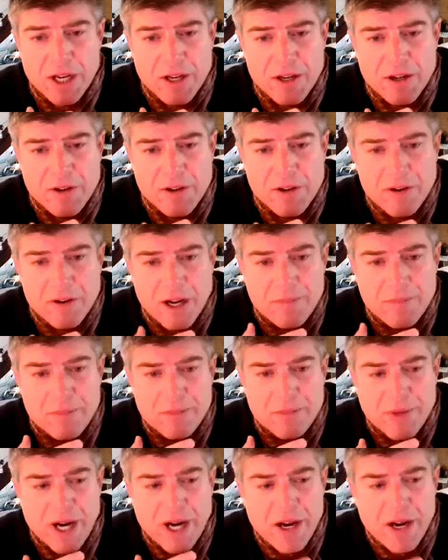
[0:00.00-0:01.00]

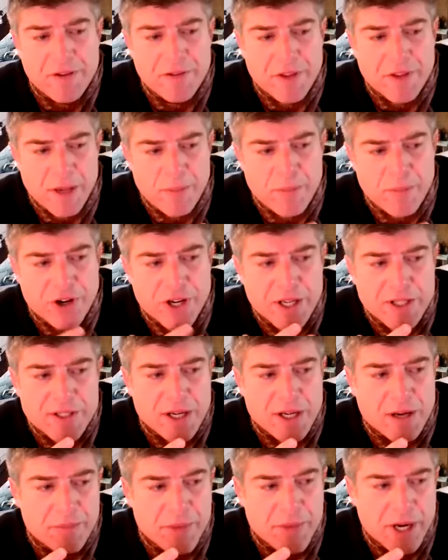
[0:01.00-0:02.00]
it brings
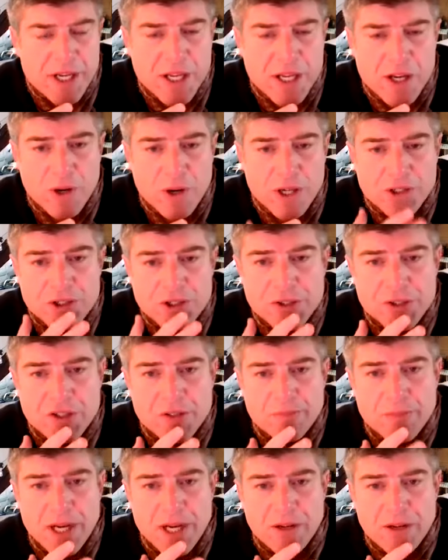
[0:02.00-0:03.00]
up many questions
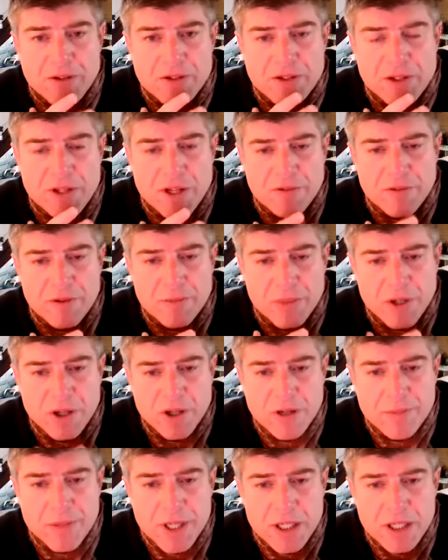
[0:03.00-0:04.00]
about
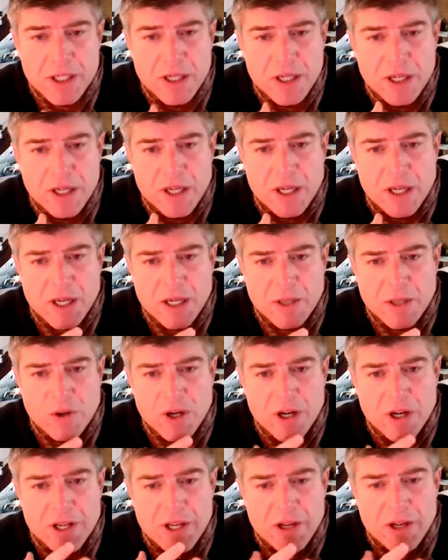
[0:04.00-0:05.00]
self-employment and
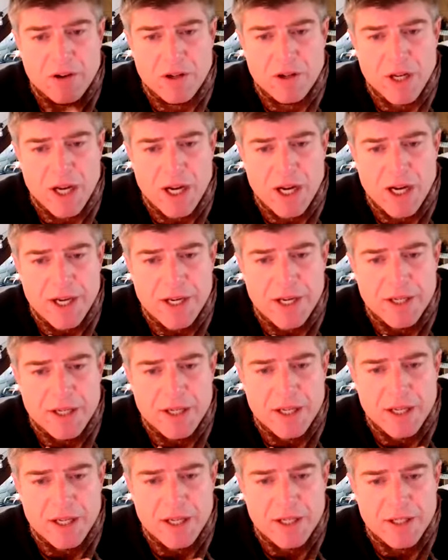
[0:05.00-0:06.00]
working online.